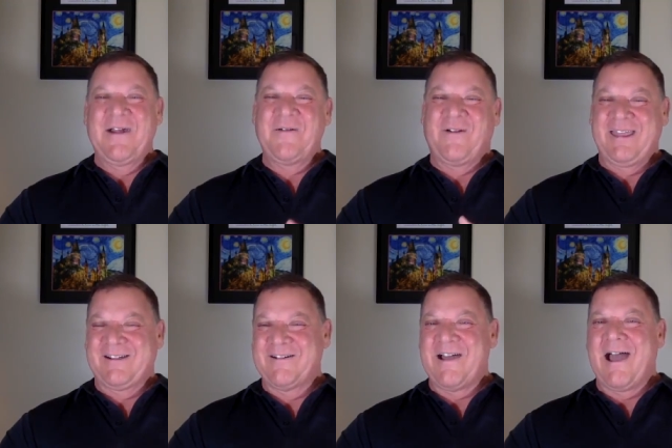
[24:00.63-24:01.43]

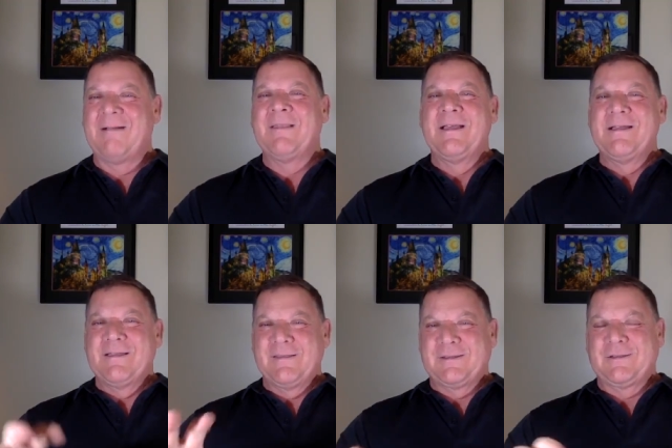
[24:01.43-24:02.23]
whether or not
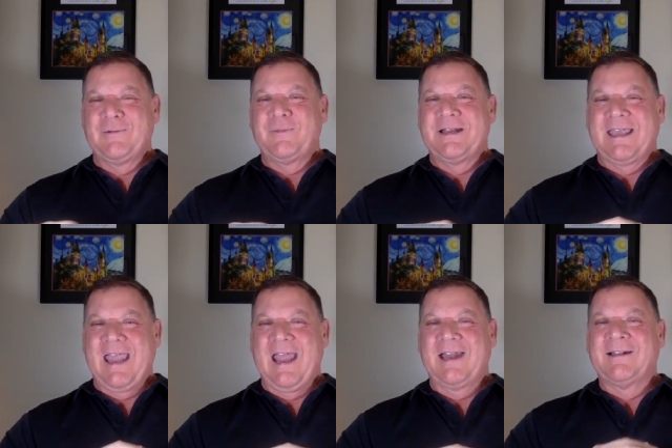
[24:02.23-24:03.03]
soup in a
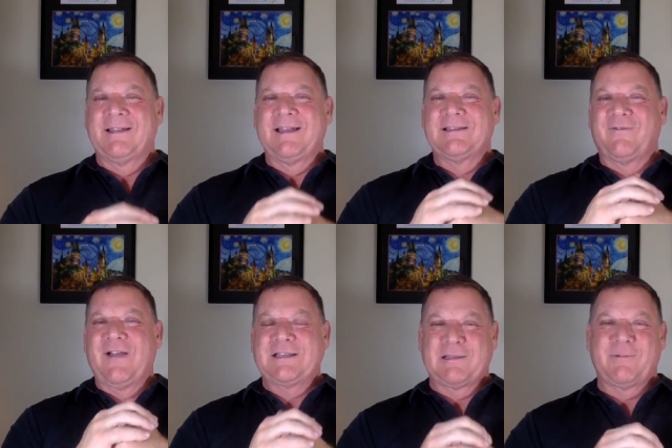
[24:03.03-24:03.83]
can is a
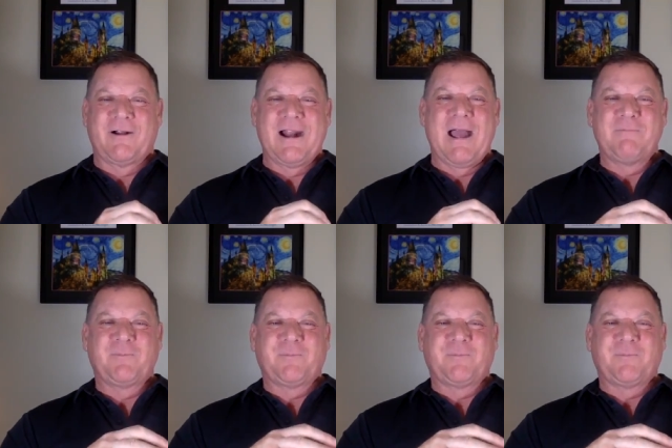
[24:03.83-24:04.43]
vegetable or not.